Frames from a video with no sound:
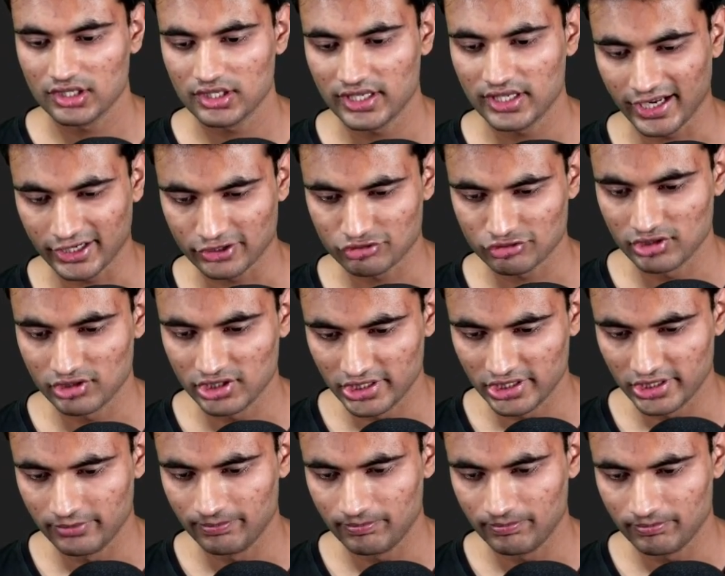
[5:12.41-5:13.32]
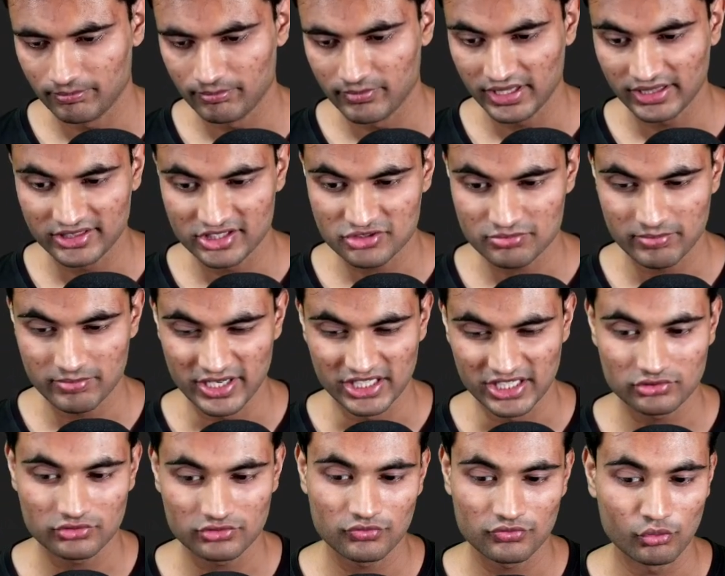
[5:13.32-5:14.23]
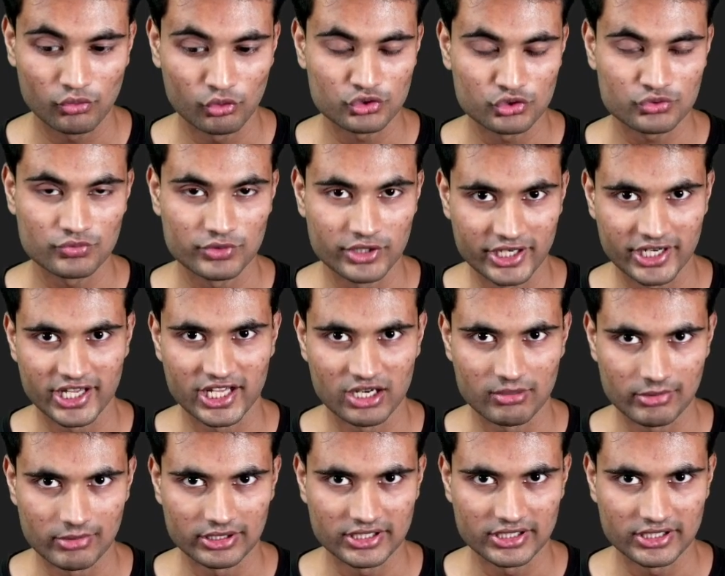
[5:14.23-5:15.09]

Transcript: actually make this page forcefully dynamic.